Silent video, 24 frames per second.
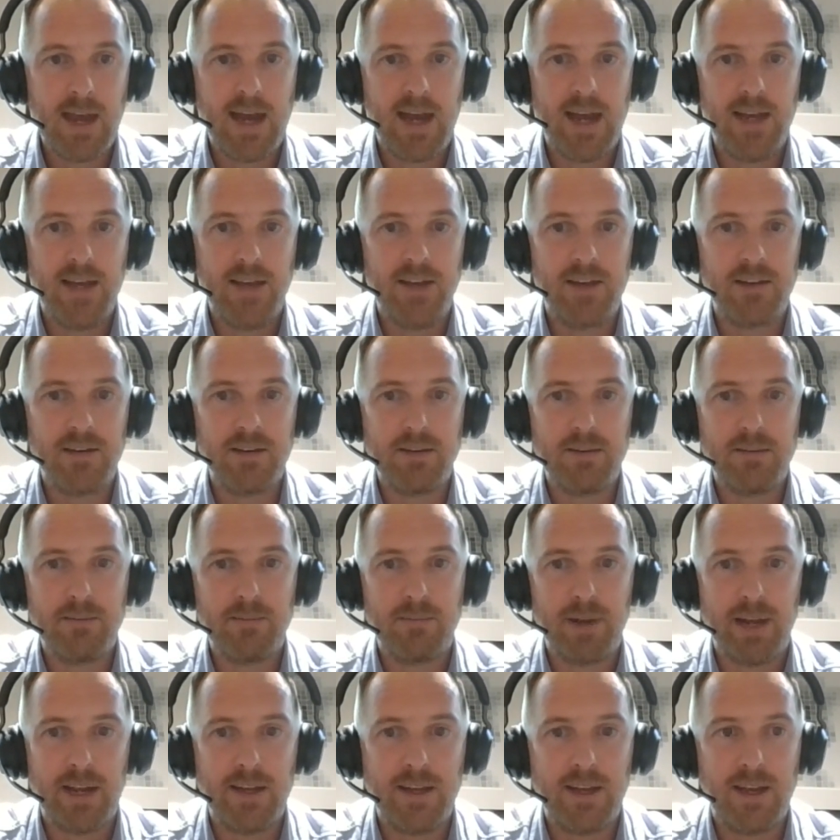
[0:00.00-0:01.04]
and
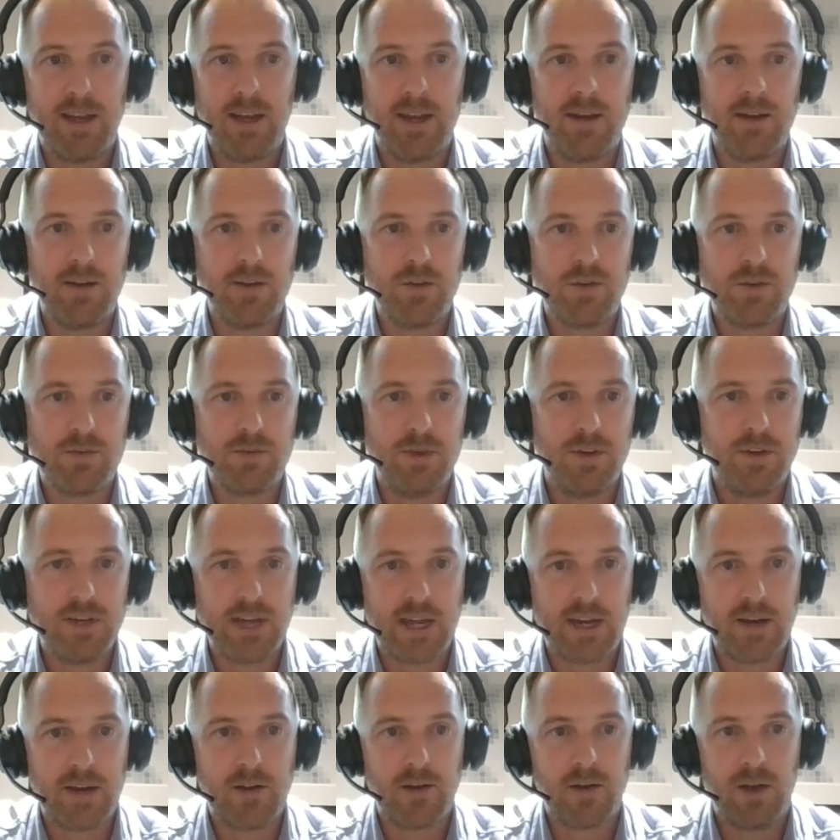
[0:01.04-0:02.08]
blending the
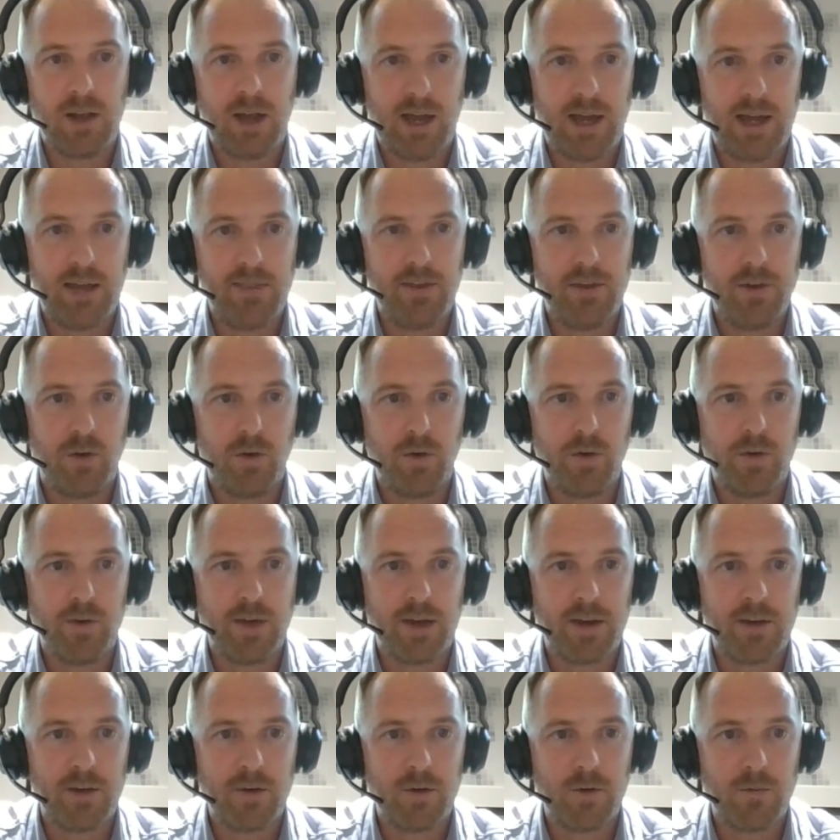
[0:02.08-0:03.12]
technical and the
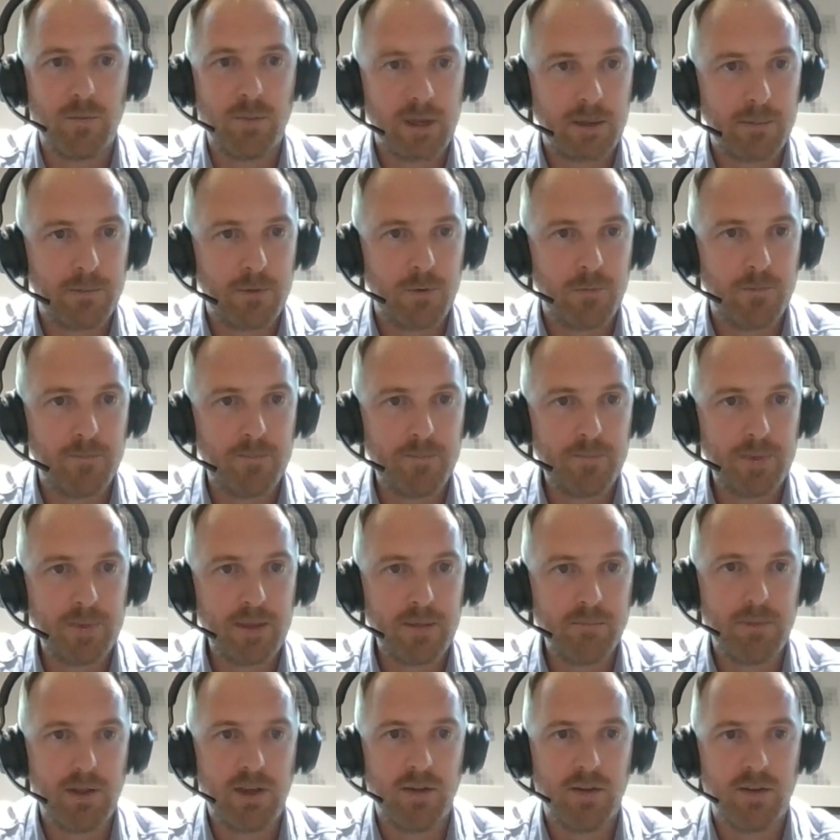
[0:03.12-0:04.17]
non-technical people,
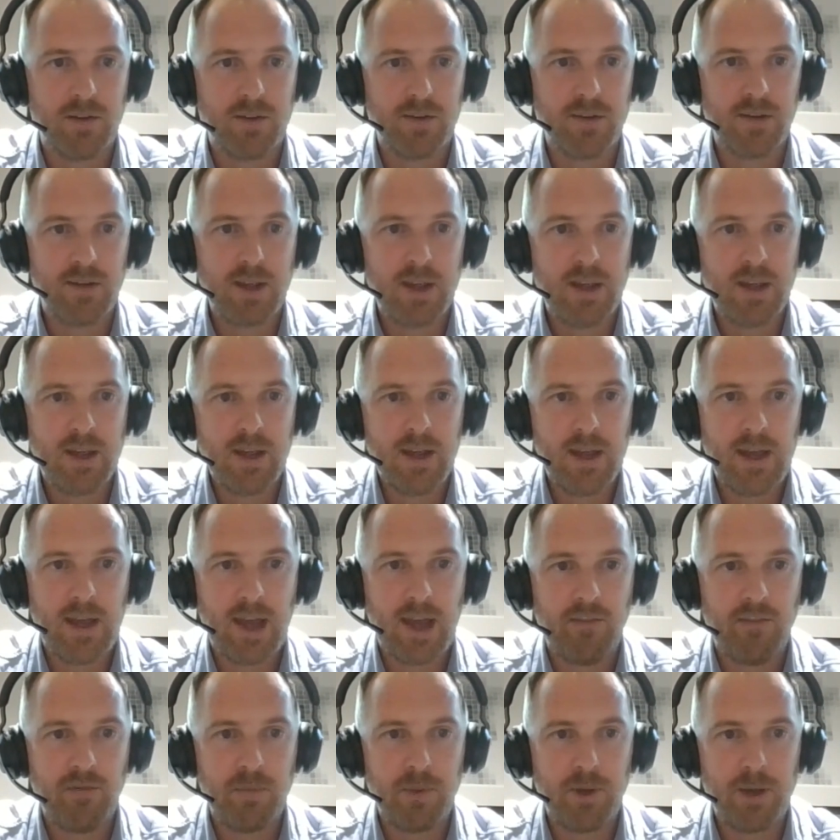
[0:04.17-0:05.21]
because
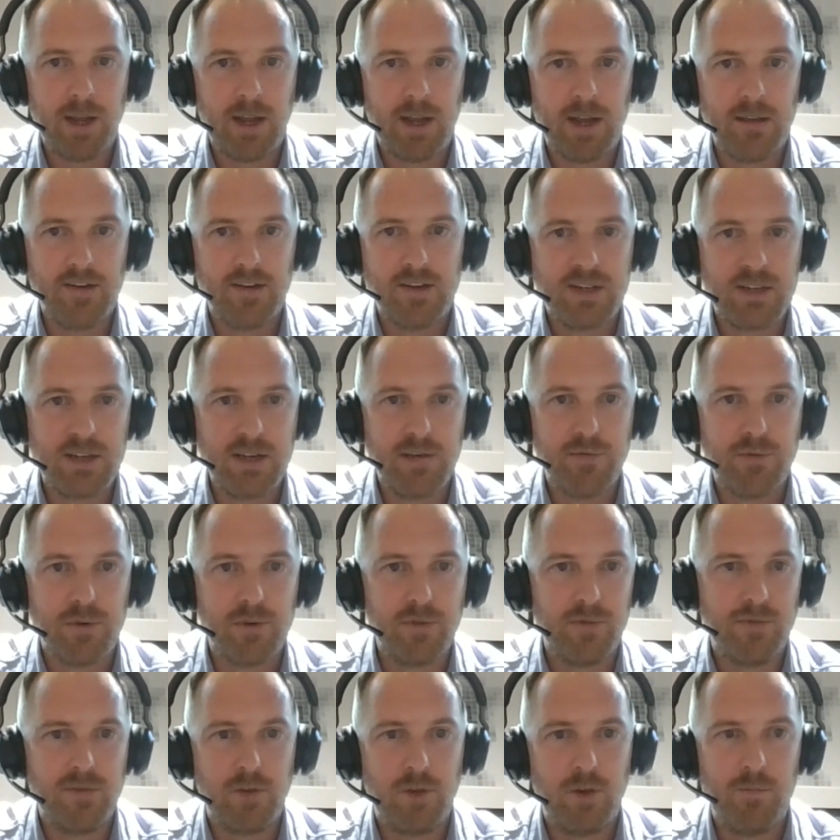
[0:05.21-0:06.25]
everybody has a
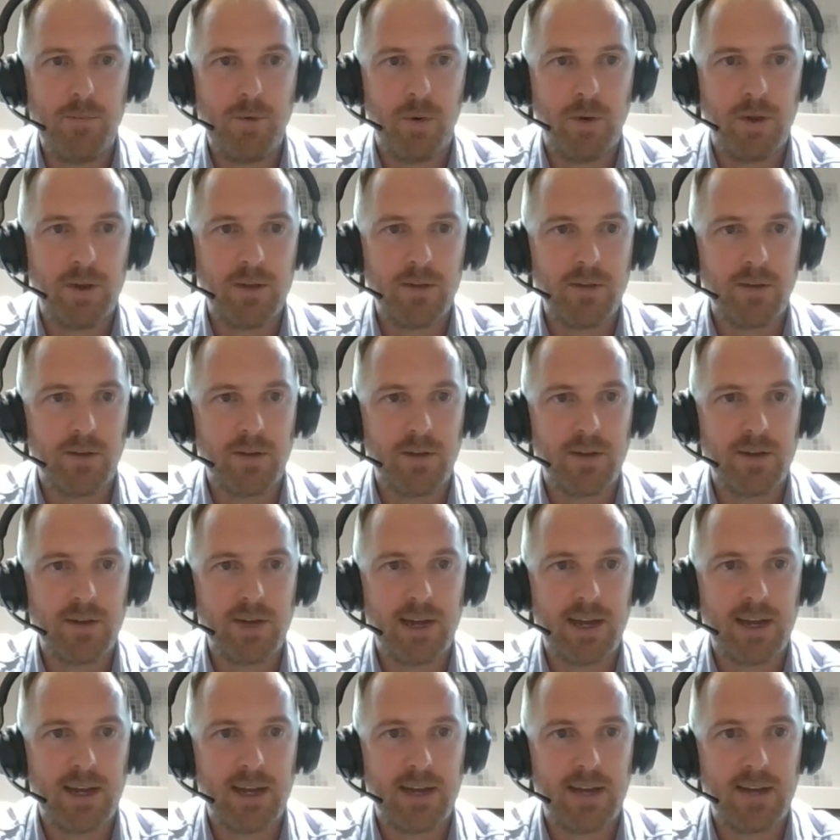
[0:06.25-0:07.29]
different viewpoint on
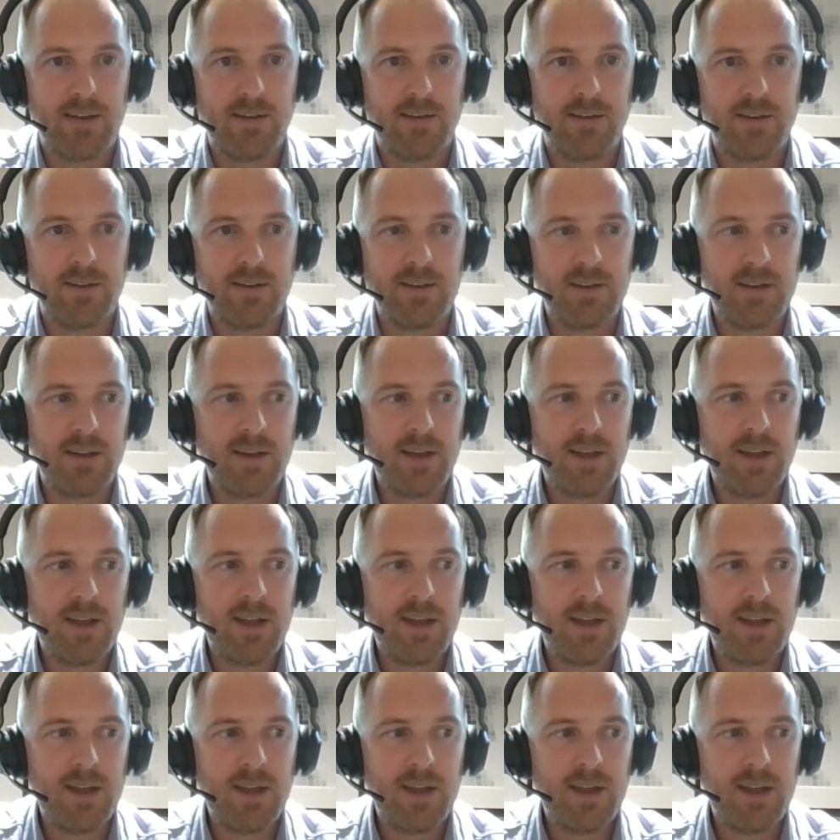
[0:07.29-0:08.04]
it. And